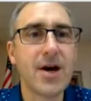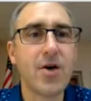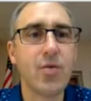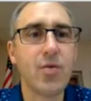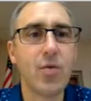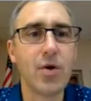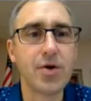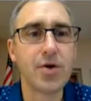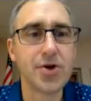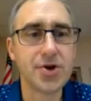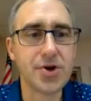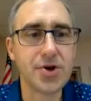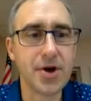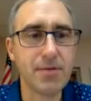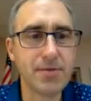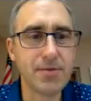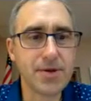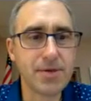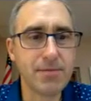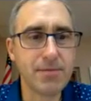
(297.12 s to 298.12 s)
When you're done
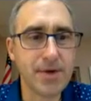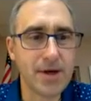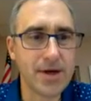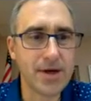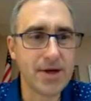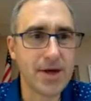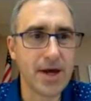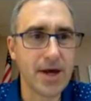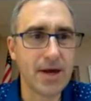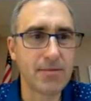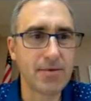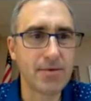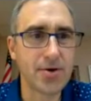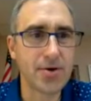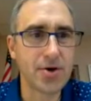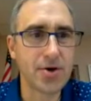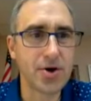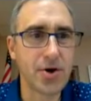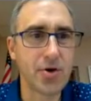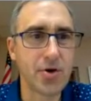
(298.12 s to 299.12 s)
with the bean game, you're going
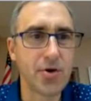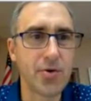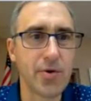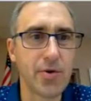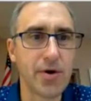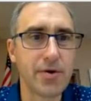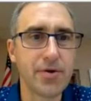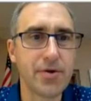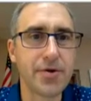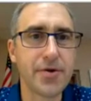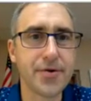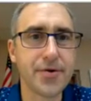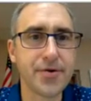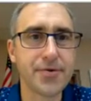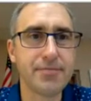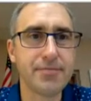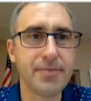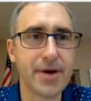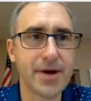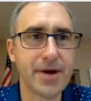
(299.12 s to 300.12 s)
to go to our
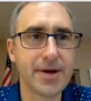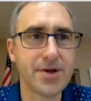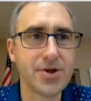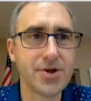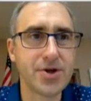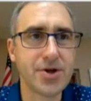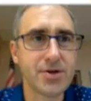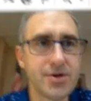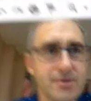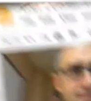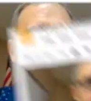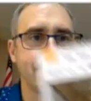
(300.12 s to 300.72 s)
third page.